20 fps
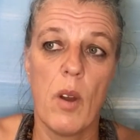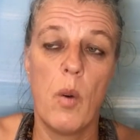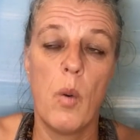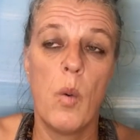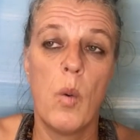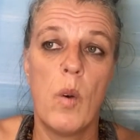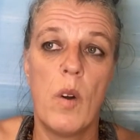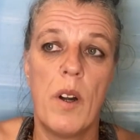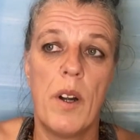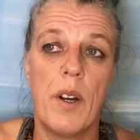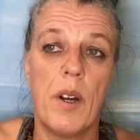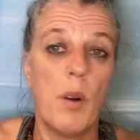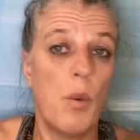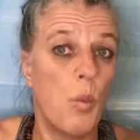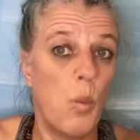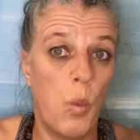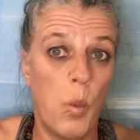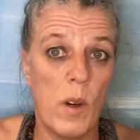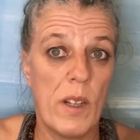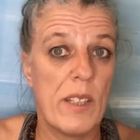or
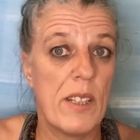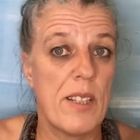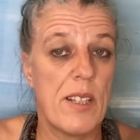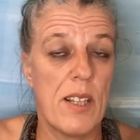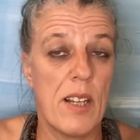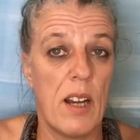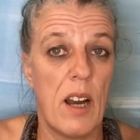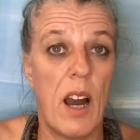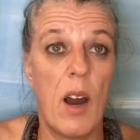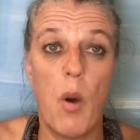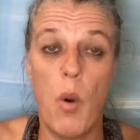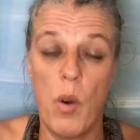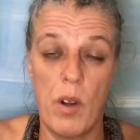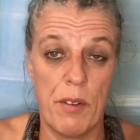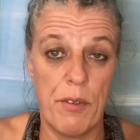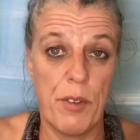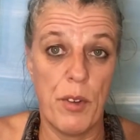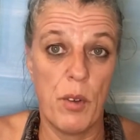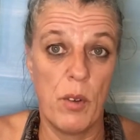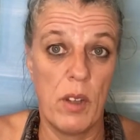what is it,
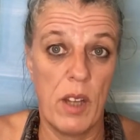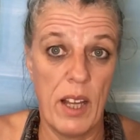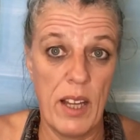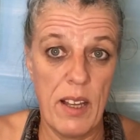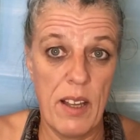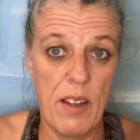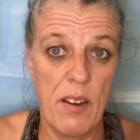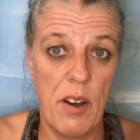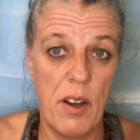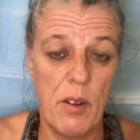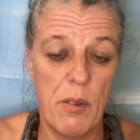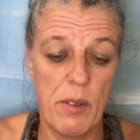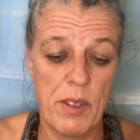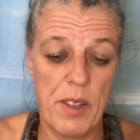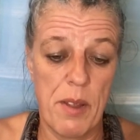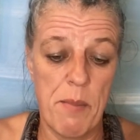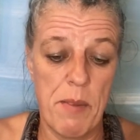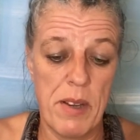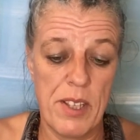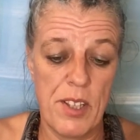or if you like
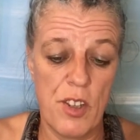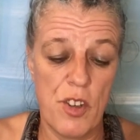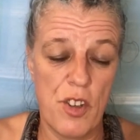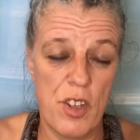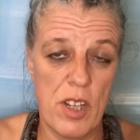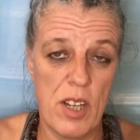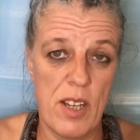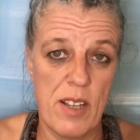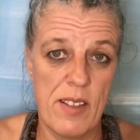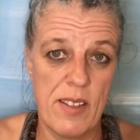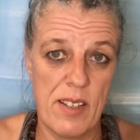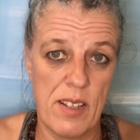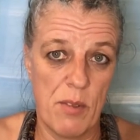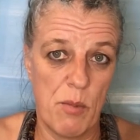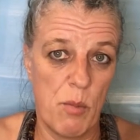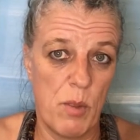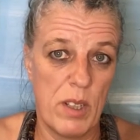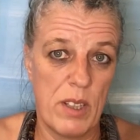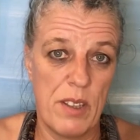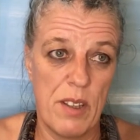what the message is
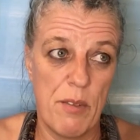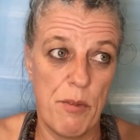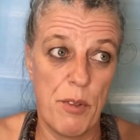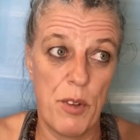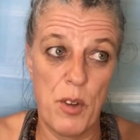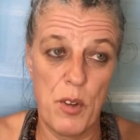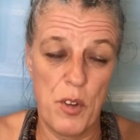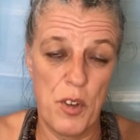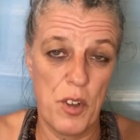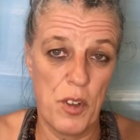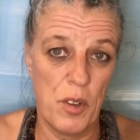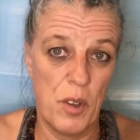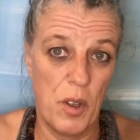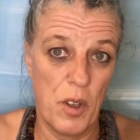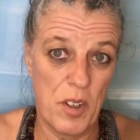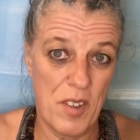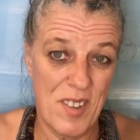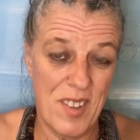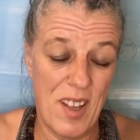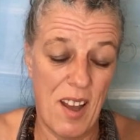and what the future
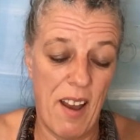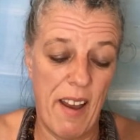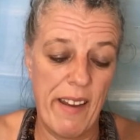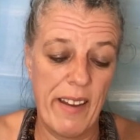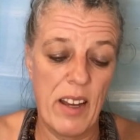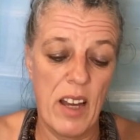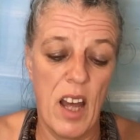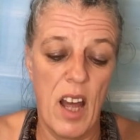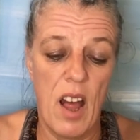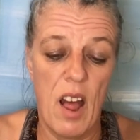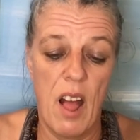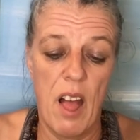looks like,